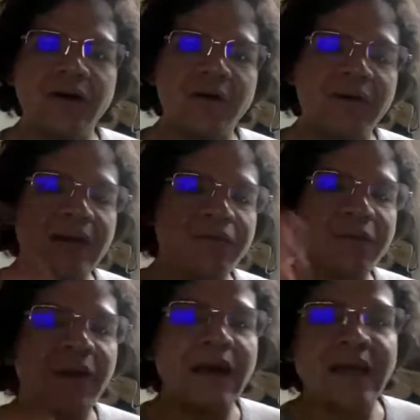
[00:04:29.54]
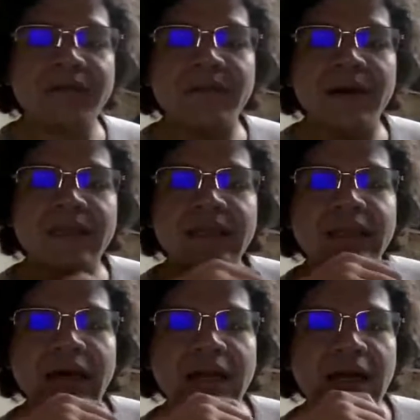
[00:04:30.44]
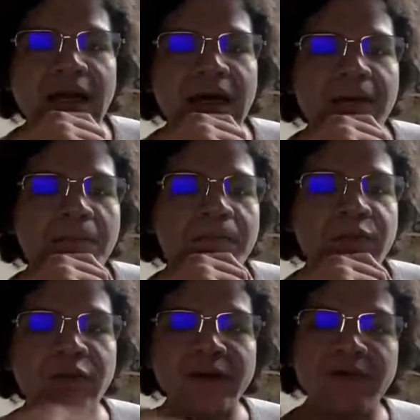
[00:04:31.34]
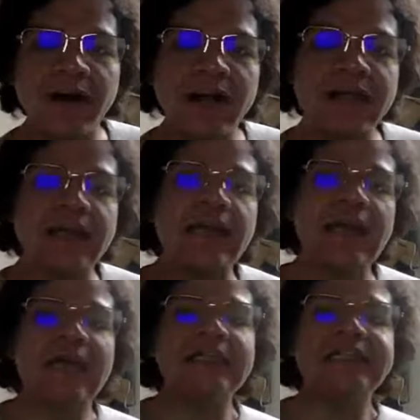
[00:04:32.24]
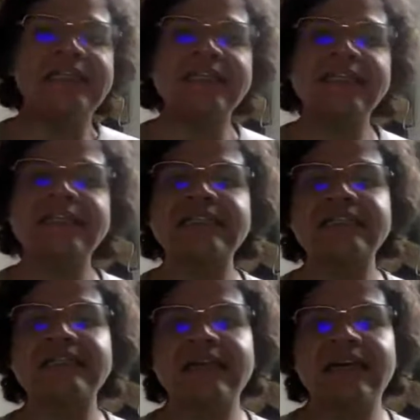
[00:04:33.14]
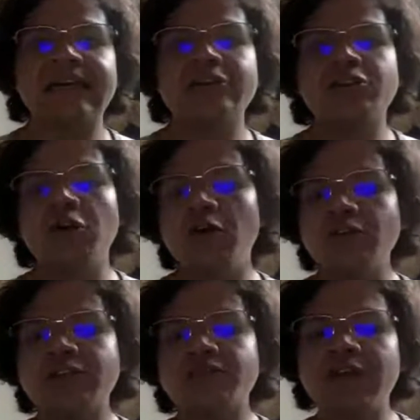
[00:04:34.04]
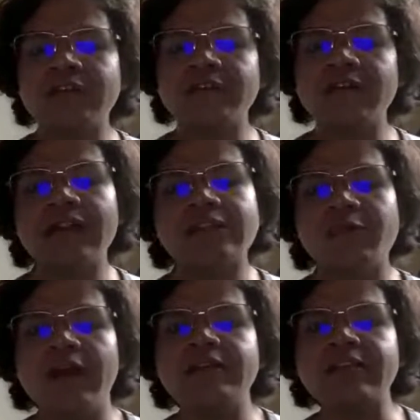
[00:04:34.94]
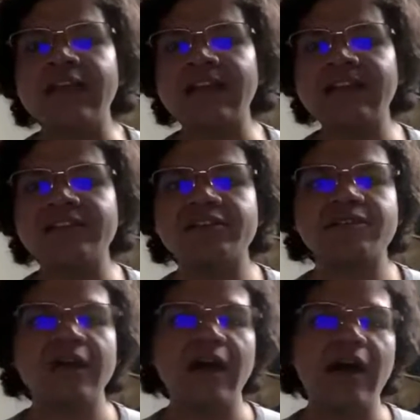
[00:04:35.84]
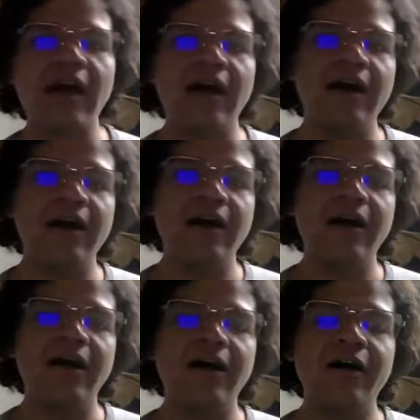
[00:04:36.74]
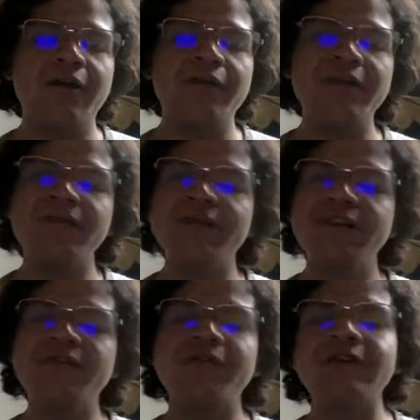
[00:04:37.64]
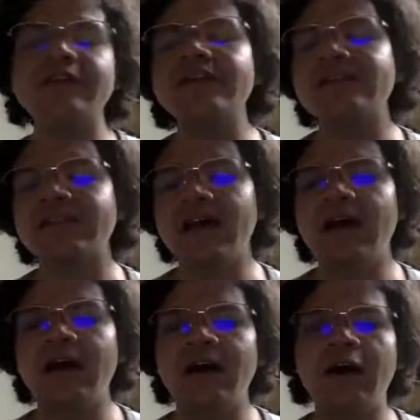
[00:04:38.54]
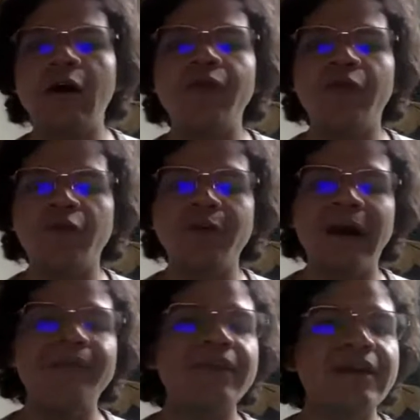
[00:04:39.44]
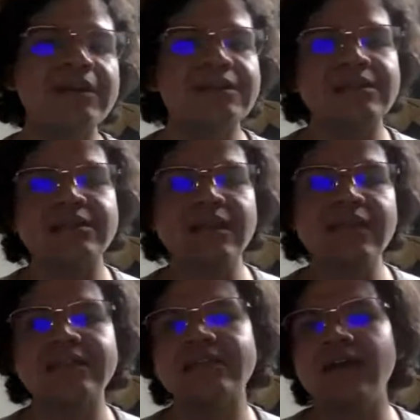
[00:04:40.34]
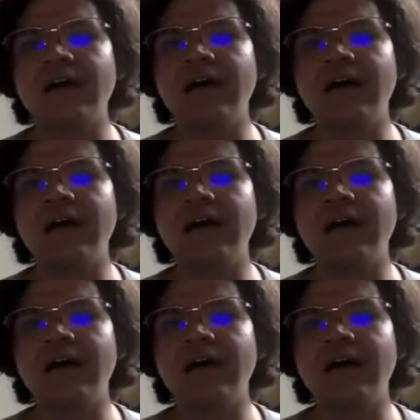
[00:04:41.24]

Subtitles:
want to remind everybody that you can find these shows translated in Spanish and English. We've been doing these forum updates since